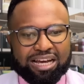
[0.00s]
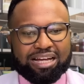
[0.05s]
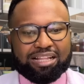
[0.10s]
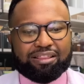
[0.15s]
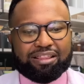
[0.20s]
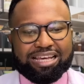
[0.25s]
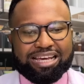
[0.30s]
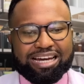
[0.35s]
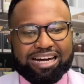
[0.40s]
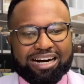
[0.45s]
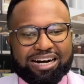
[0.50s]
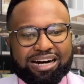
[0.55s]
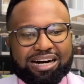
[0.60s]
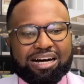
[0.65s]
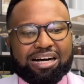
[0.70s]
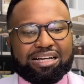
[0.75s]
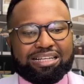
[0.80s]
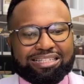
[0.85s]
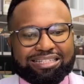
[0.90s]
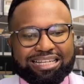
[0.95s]
They are
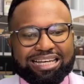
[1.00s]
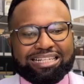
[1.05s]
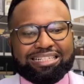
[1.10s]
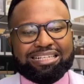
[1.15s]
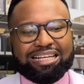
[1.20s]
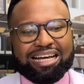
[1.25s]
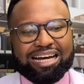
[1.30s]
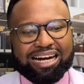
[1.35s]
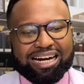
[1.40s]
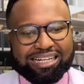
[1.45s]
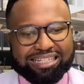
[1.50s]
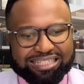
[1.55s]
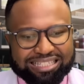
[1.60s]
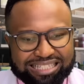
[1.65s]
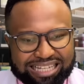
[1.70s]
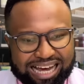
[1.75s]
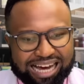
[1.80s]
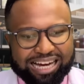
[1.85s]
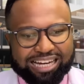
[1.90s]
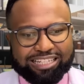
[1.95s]
set
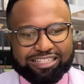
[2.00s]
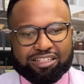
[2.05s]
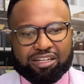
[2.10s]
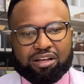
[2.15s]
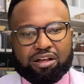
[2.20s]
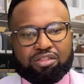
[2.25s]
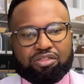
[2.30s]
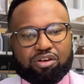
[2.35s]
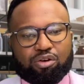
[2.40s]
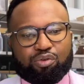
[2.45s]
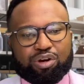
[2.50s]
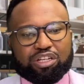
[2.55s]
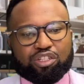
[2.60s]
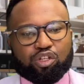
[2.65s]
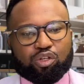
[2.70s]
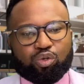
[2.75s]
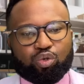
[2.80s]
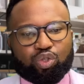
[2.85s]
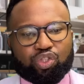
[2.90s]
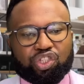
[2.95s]
aside. The
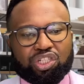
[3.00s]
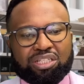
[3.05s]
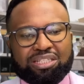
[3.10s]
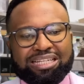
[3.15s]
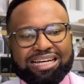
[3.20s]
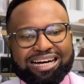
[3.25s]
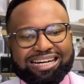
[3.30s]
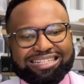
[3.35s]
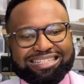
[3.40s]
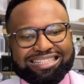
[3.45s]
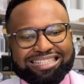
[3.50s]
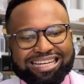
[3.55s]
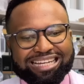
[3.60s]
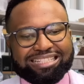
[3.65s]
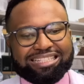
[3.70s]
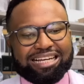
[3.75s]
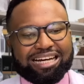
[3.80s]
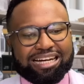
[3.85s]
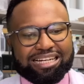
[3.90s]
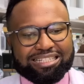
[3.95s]
resolutions are
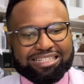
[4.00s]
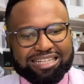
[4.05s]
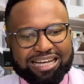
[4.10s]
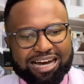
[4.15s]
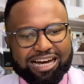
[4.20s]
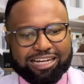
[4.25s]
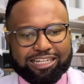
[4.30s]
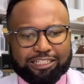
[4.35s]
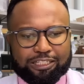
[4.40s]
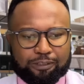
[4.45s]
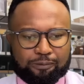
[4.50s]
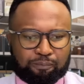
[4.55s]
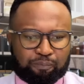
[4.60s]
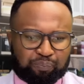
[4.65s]
set aside.